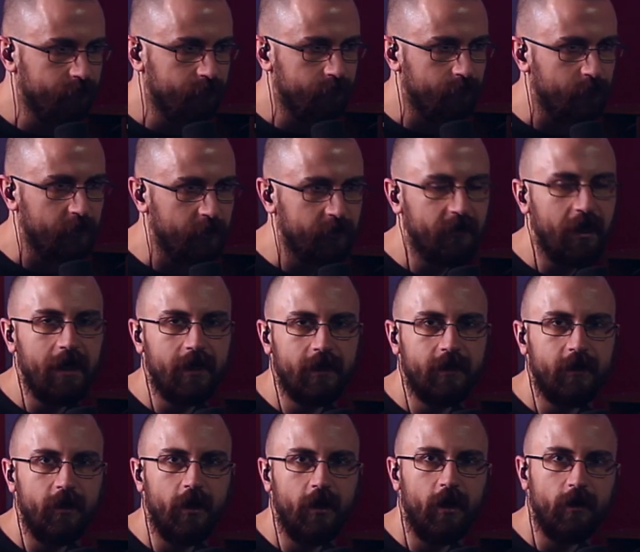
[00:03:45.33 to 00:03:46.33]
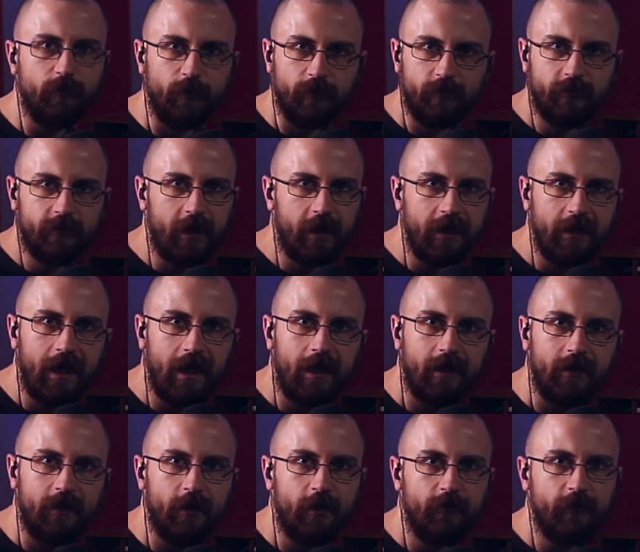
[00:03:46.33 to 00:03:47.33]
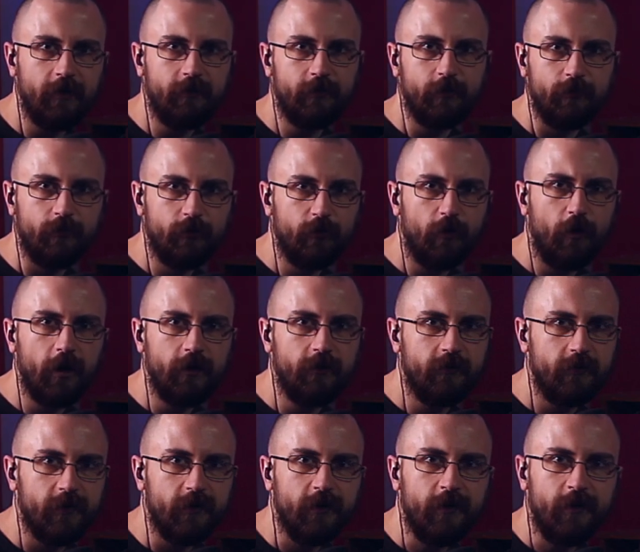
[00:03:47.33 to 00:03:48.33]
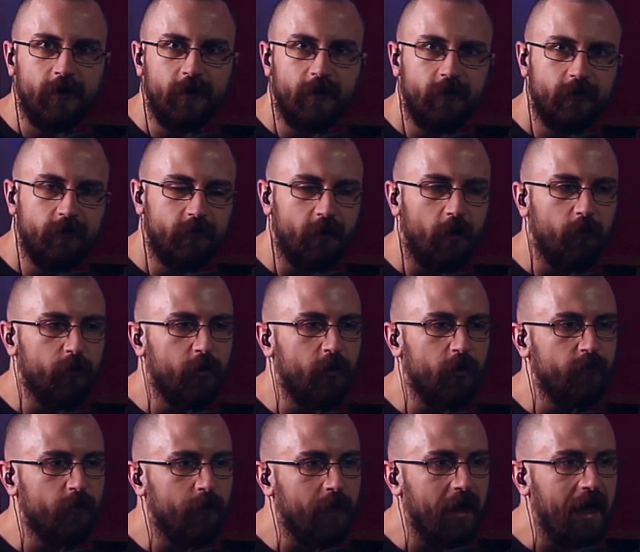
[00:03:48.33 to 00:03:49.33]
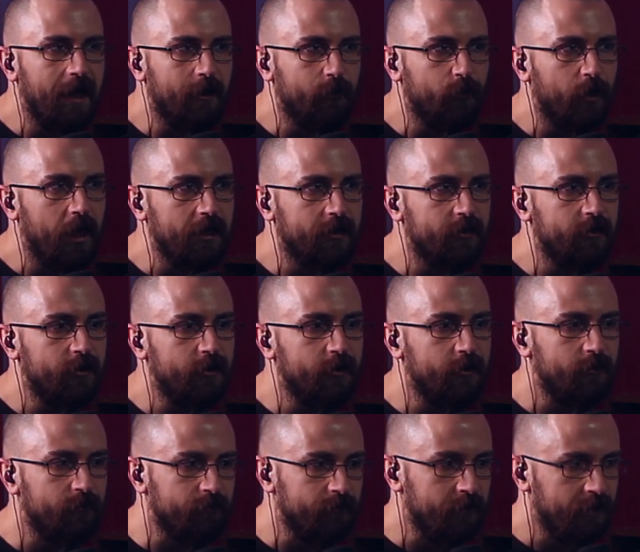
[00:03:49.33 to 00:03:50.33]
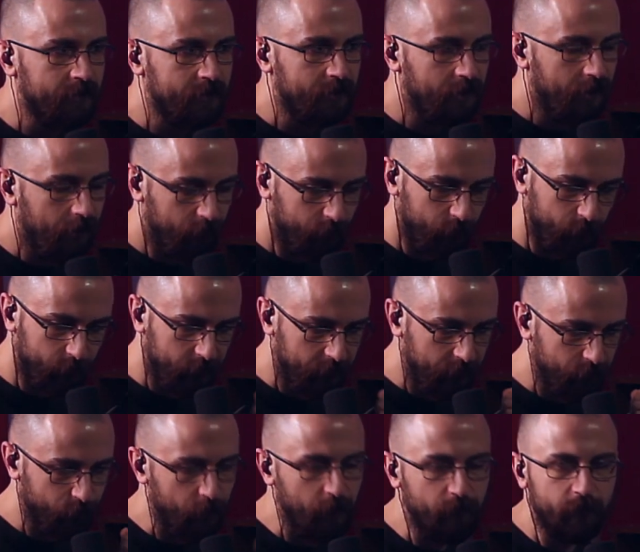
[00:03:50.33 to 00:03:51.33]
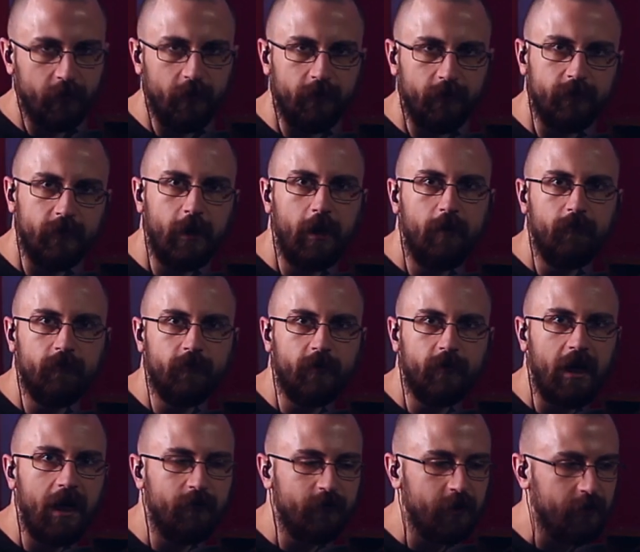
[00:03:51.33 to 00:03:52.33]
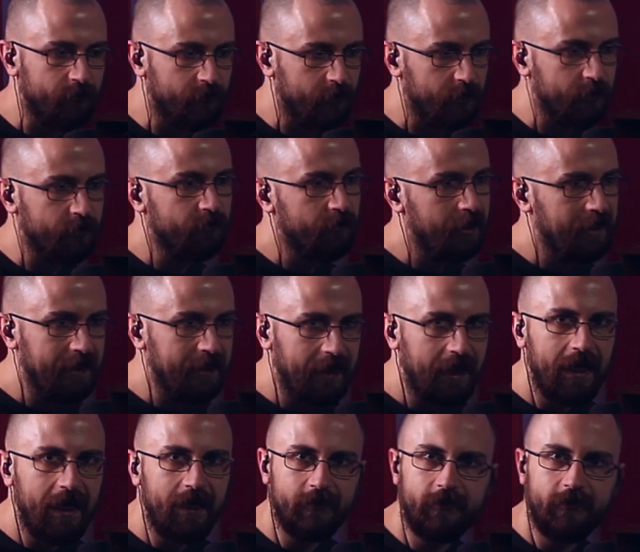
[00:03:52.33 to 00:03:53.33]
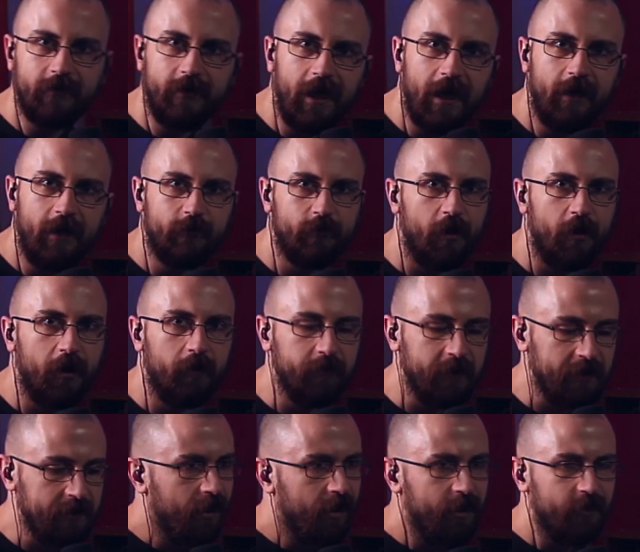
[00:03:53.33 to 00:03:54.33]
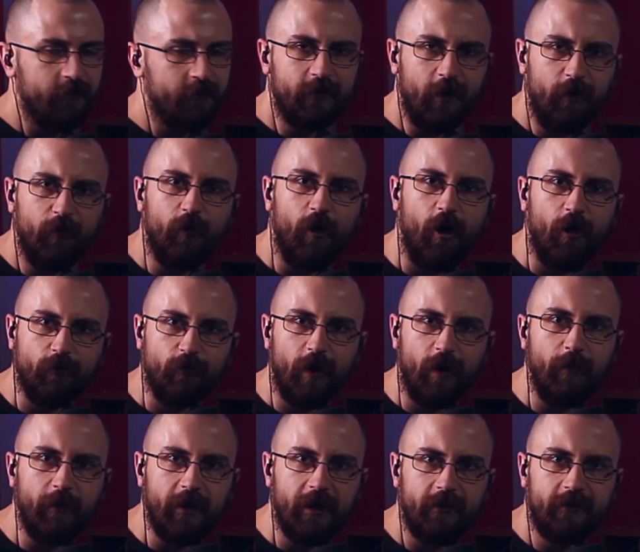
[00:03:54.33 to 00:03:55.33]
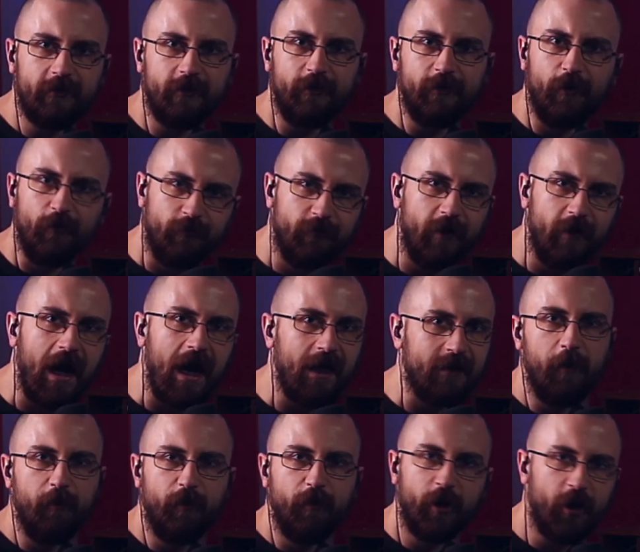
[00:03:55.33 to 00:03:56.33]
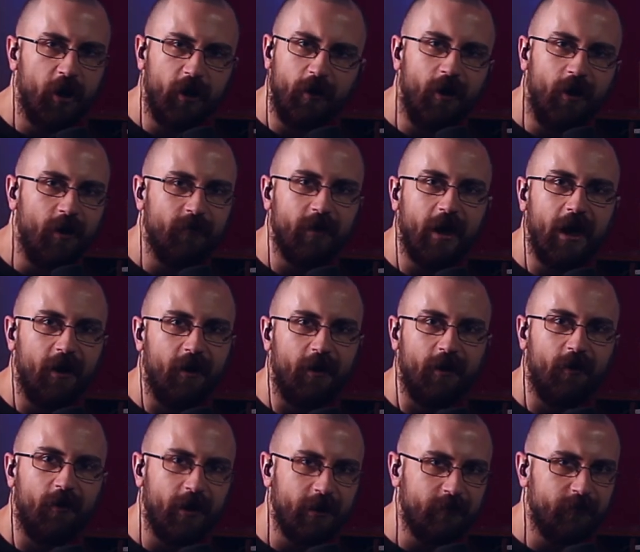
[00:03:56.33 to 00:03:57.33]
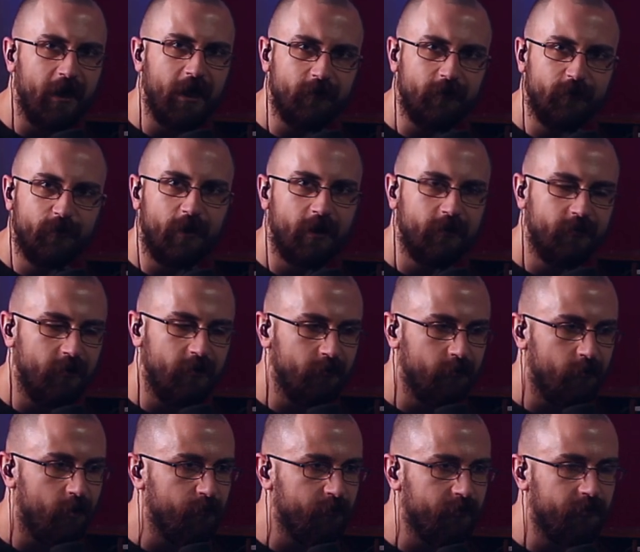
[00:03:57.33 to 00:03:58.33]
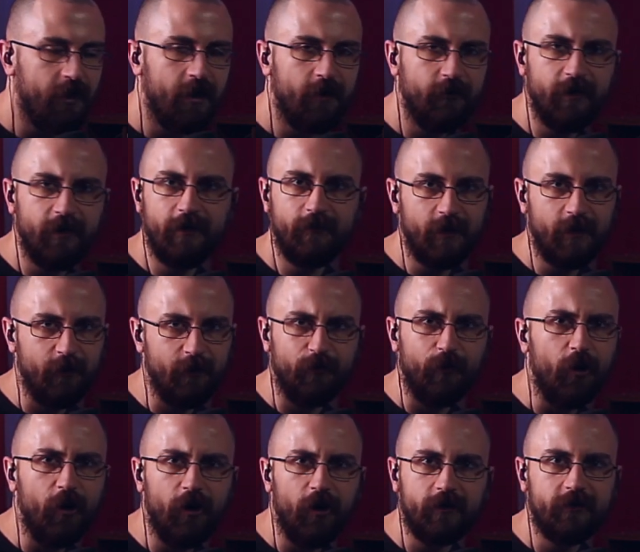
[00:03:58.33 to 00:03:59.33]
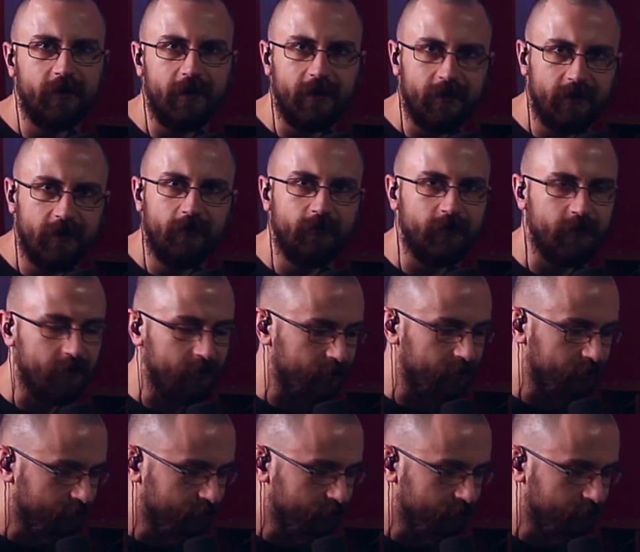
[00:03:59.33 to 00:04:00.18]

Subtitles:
Metallica with Saint Anger, they sort of tried to jump on the bandwagon and everybody ripped on them for having the tin can snare drum. It's somewhat reminiscent of that, but I like that. I like that trashy drum sound. It works here, definitely.